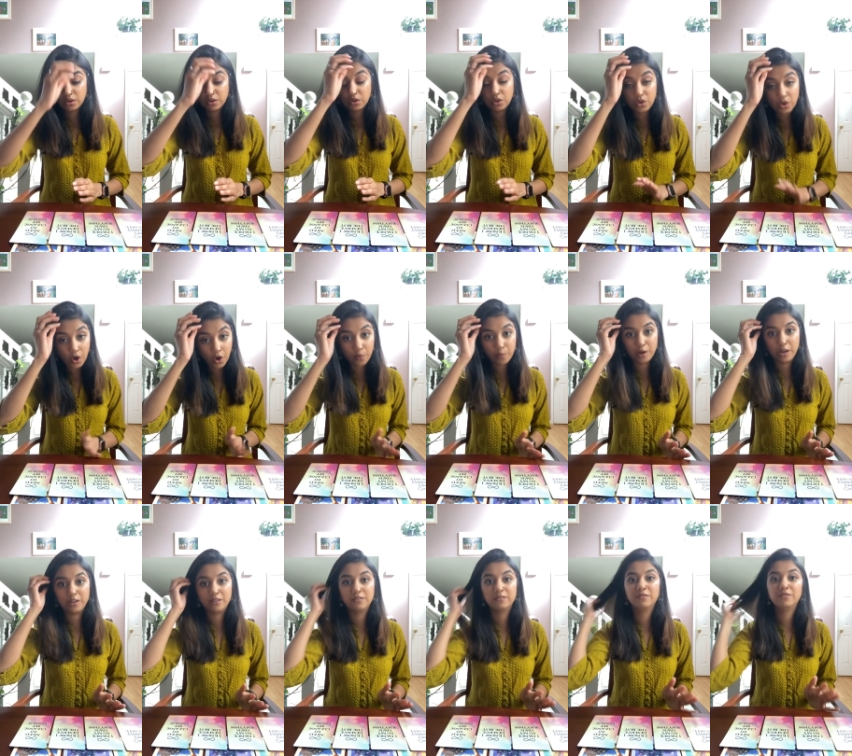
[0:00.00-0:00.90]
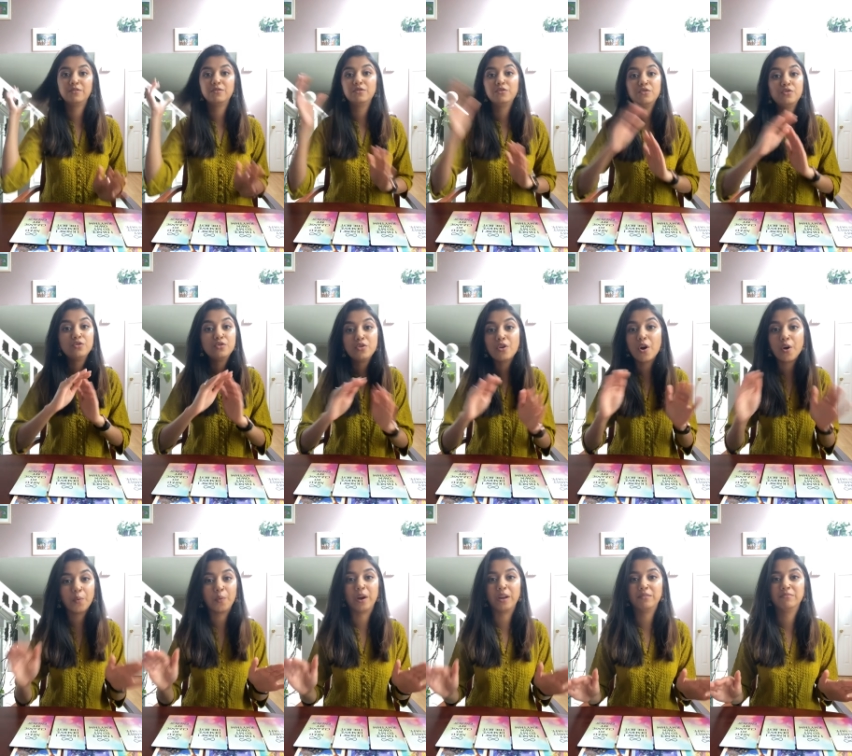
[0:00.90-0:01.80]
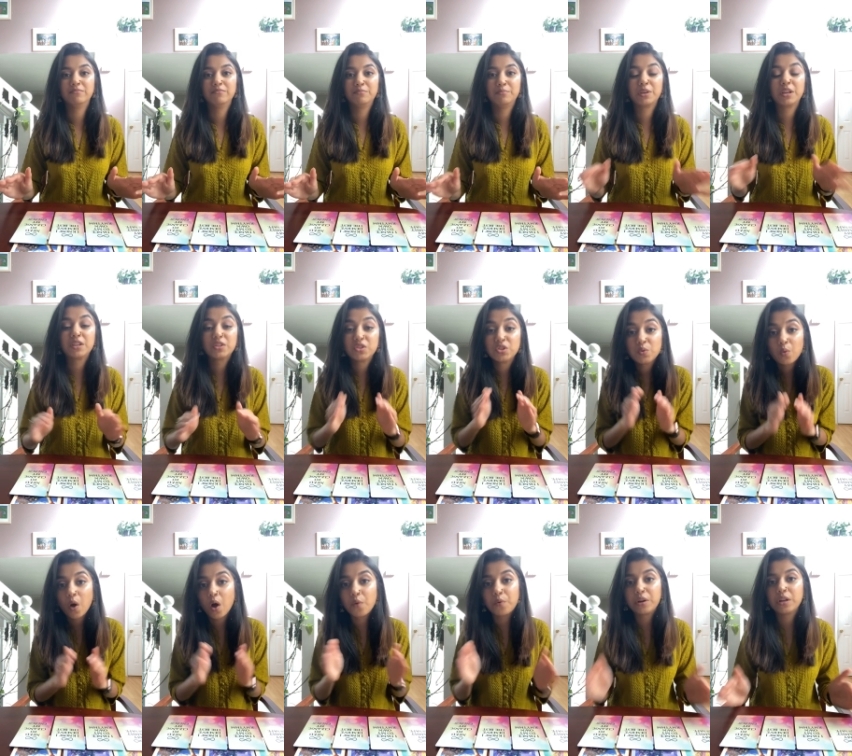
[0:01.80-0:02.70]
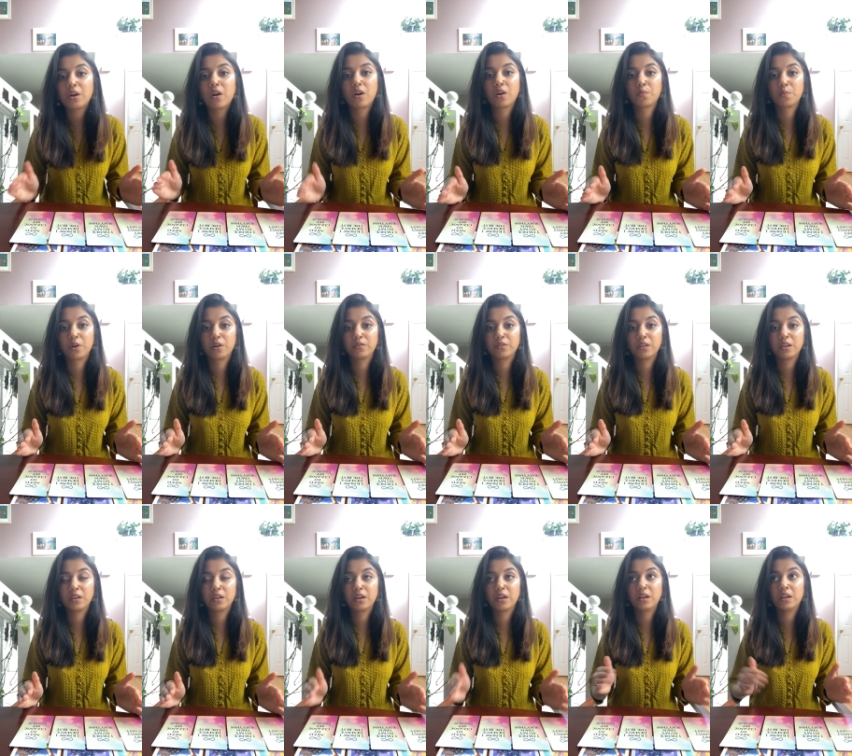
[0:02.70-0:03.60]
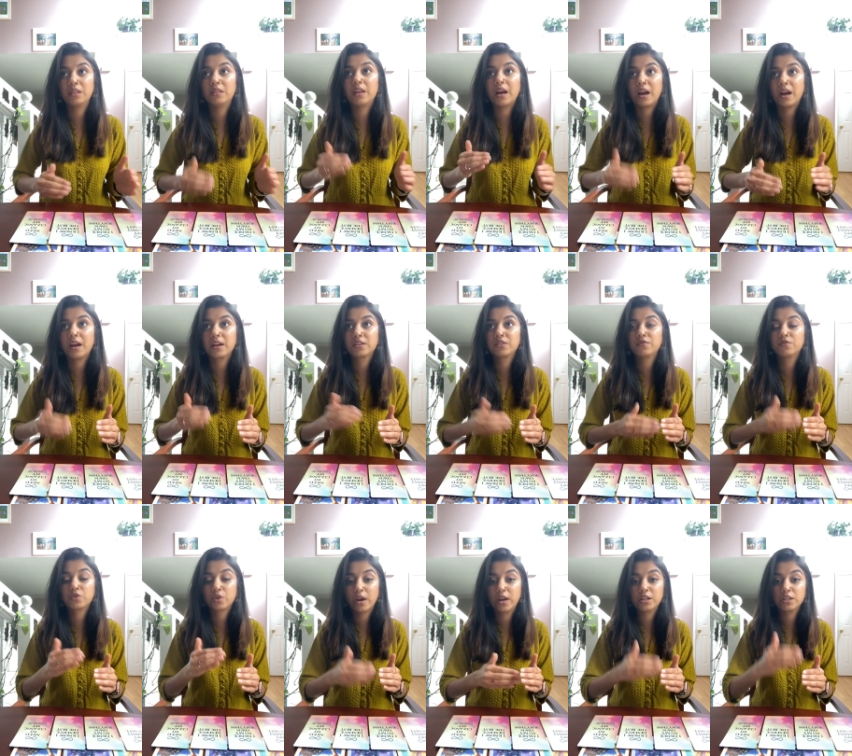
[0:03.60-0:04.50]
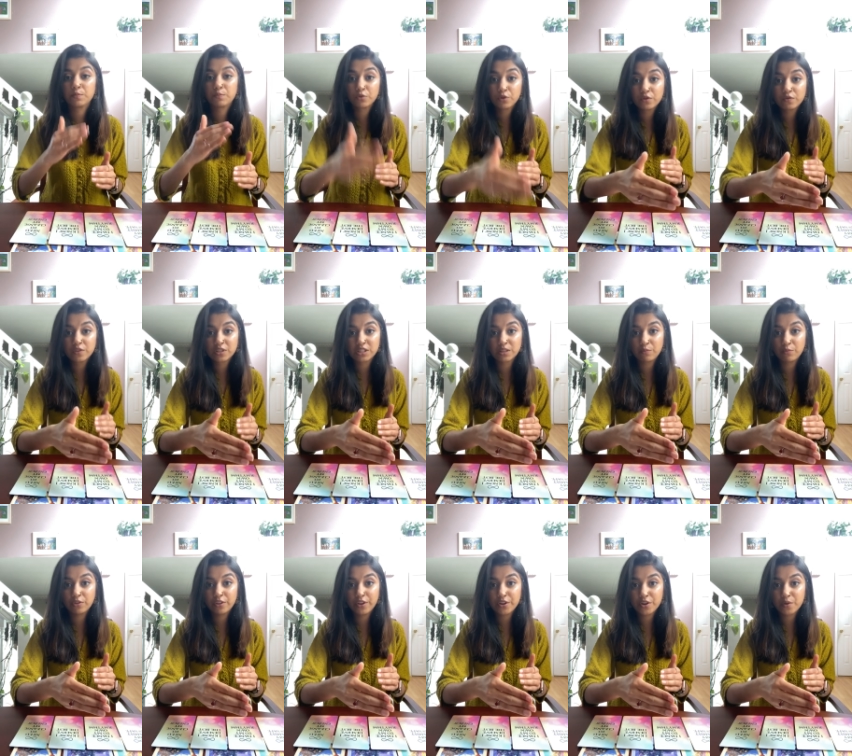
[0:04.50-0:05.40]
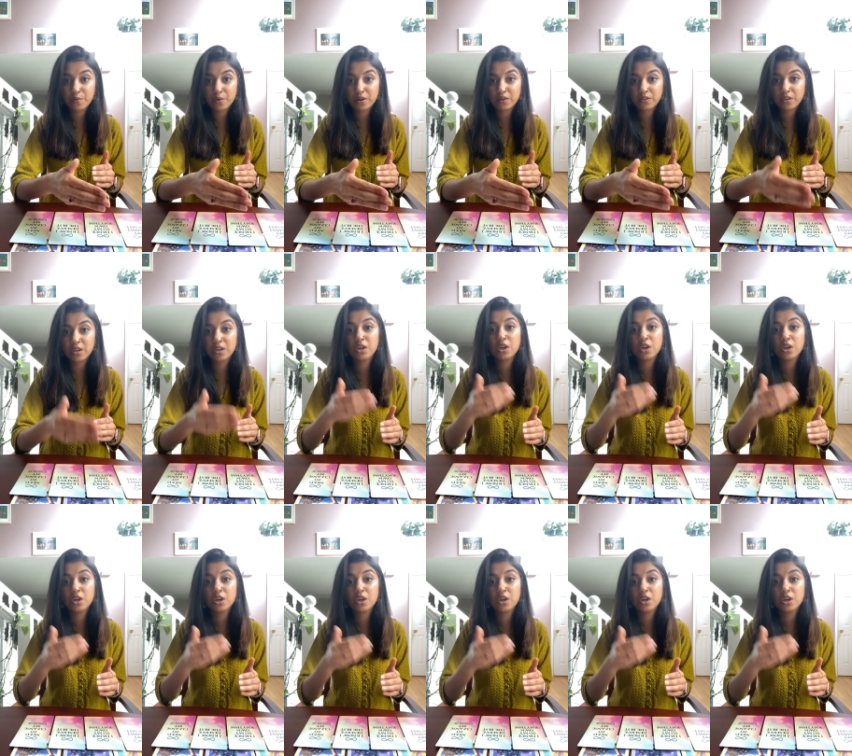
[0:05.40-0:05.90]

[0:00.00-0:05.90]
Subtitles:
No one, because you already are worthy. And in the act of trying to prove to someone that you're worthy,